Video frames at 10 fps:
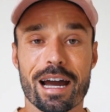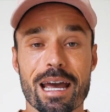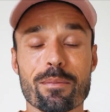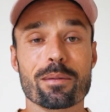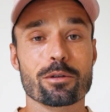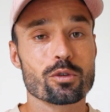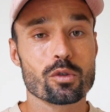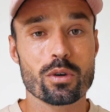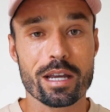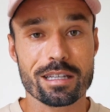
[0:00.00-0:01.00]
I am able to
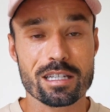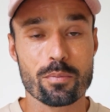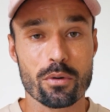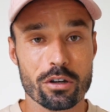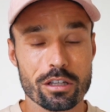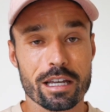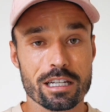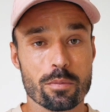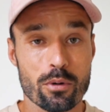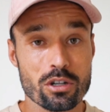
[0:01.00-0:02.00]
create this book that
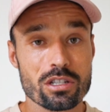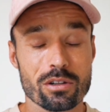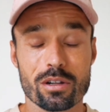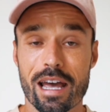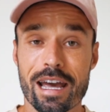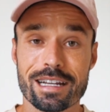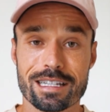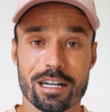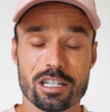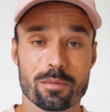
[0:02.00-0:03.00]
is personal and is
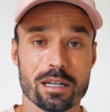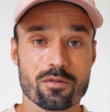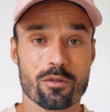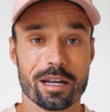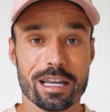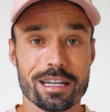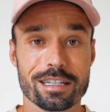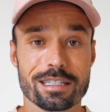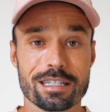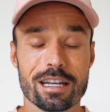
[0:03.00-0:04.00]
customized for my
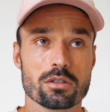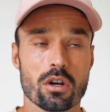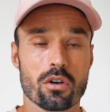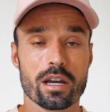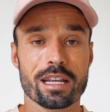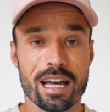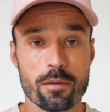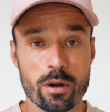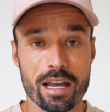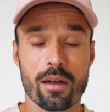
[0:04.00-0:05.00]
kids. So in
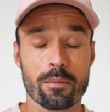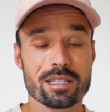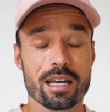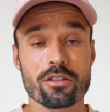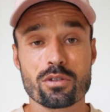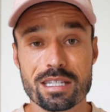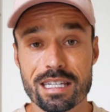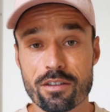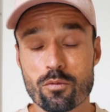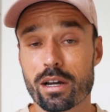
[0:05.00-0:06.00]
that way, I'm excited to
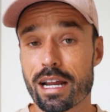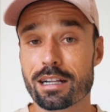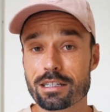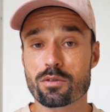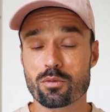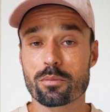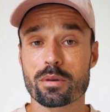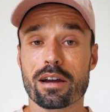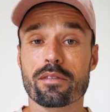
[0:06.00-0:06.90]
see what else will be